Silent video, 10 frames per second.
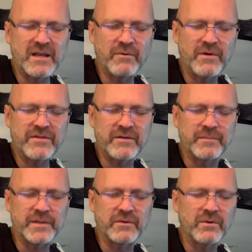there with them.
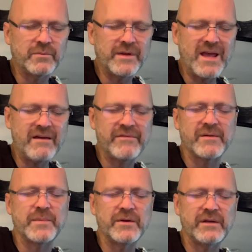But Lord, we have the
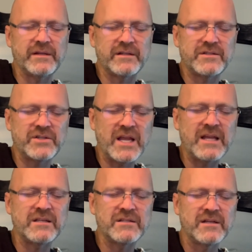ability to
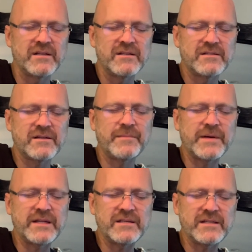change
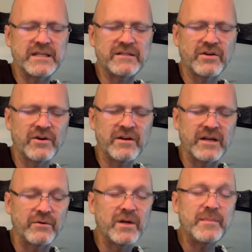somebody's
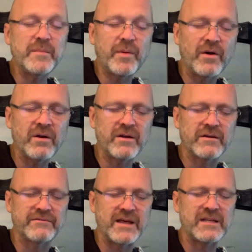eternity or to be part
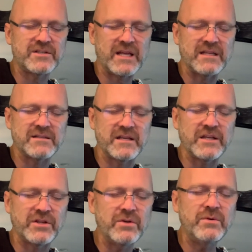of that change
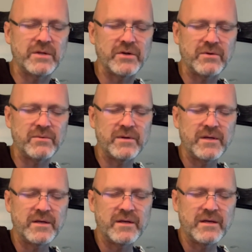that you do
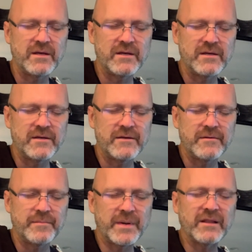
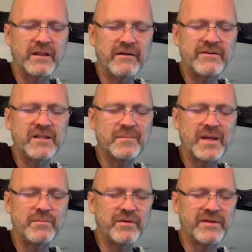by loving the
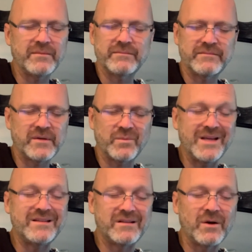people that, that we
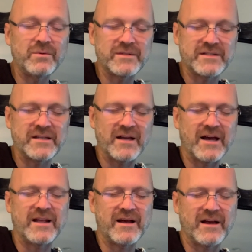don't see eye
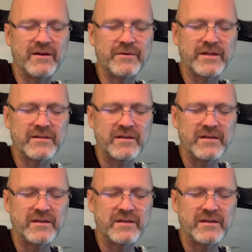to eye with.